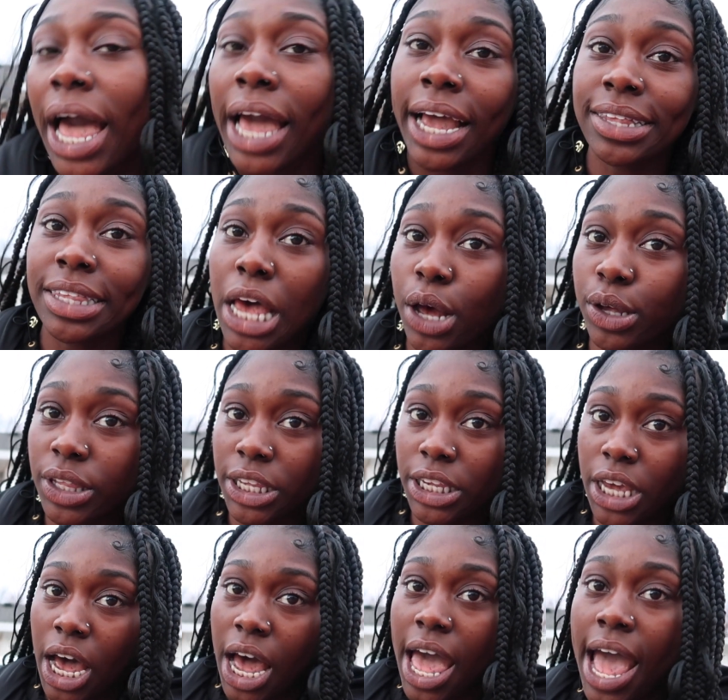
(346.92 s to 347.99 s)
I guess I'll see
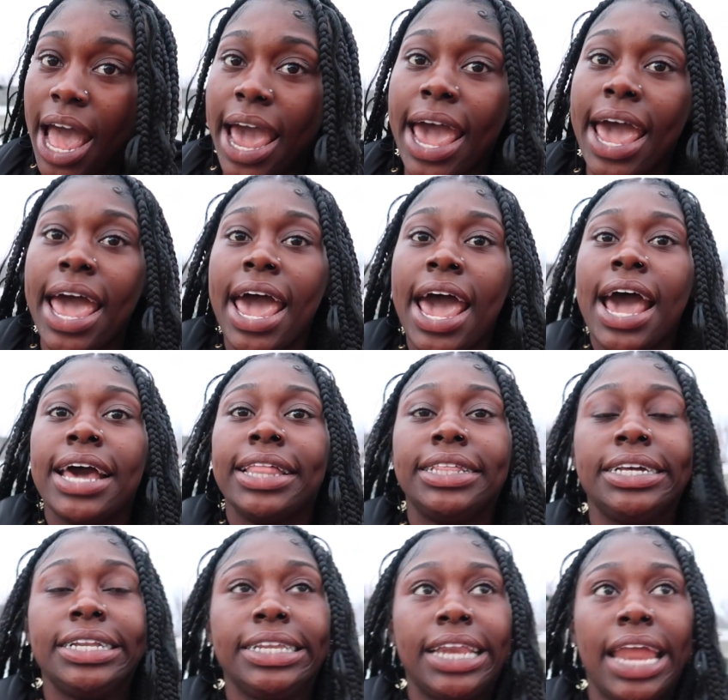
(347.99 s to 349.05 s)
y'all at
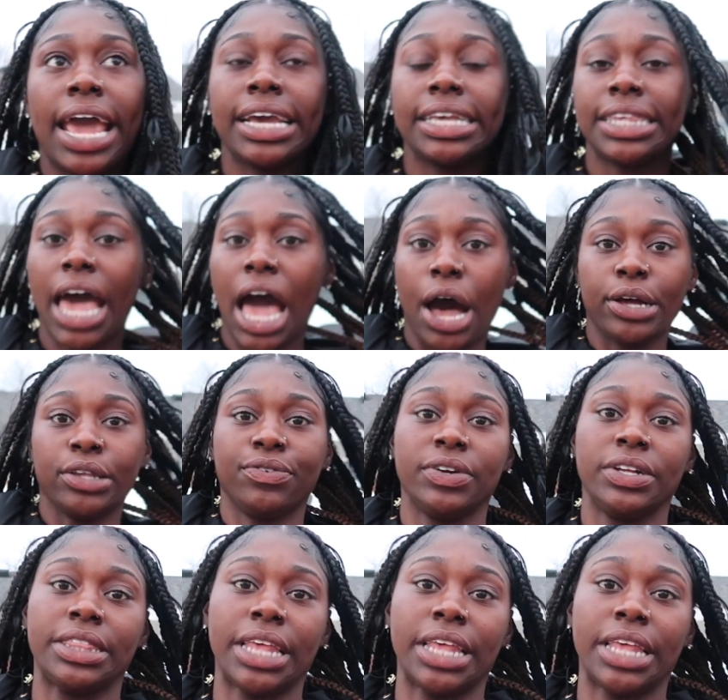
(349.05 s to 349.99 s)
the next house for